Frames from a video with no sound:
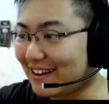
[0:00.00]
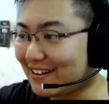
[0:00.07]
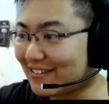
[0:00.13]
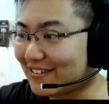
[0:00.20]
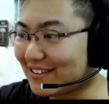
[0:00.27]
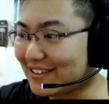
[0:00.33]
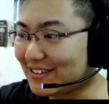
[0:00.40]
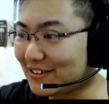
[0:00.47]
look
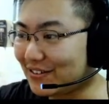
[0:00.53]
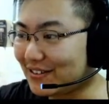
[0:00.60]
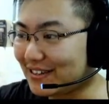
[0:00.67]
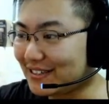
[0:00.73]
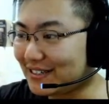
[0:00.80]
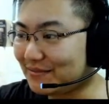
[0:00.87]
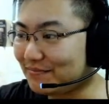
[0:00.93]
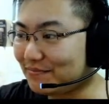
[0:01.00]
at the, all
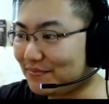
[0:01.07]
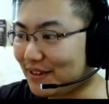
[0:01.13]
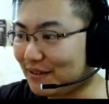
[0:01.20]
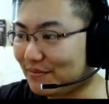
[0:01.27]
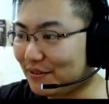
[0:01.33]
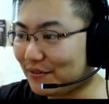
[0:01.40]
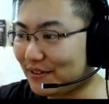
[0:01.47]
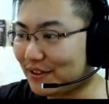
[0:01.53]
these
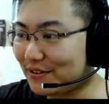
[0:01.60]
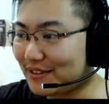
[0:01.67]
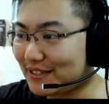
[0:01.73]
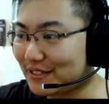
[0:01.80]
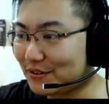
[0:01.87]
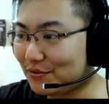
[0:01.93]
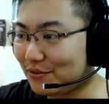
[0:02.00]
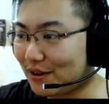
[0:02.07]
people with all
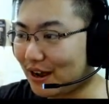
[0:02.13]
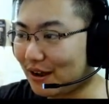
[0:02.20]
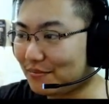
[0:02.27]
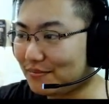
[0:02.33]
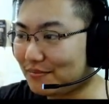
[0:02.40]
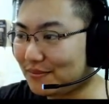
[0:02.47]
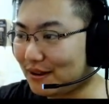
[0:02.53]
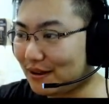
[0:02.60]
these crop,
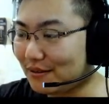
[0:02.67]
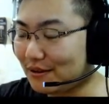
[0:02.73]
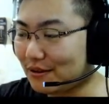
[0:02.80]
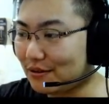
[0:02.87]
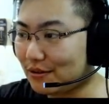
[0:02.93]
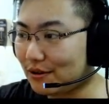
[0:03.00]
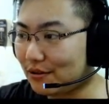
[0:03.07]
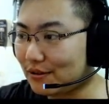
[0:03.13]
uh,
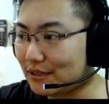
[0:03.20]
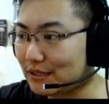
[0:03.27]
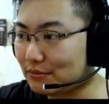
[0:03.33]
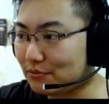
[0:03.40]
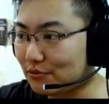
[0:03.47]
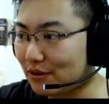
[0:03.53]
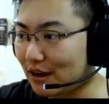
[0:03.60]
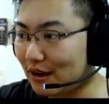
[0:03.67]
all these
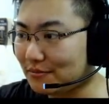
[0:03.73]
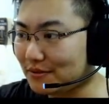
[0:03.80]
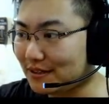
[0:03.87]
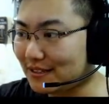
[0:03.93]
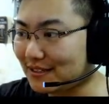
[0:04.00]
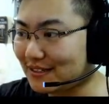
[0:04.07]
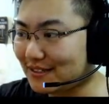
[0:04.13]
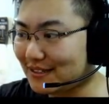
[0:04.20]
props.
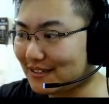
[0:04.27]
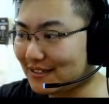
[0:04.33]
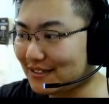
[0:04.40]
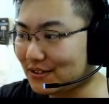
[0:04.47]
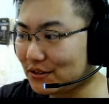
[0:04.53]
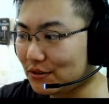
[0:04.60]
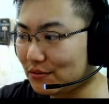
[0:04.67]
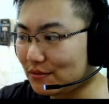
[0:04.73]
It's it's
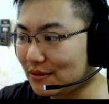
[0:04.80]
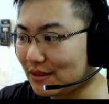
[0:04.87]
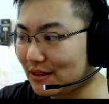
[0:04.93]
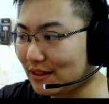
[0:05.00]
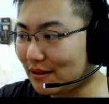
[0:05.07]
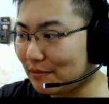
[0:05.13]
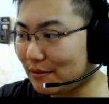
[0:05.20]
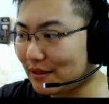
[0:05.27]
cute.
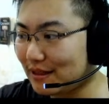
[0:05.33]
I mean,